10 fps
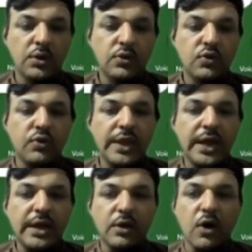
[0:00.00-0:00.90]
To
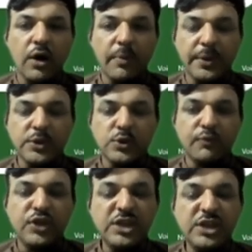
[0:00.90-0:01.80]
create a corpus of
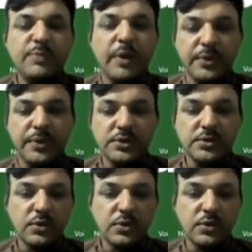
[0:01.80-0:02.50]
these papers,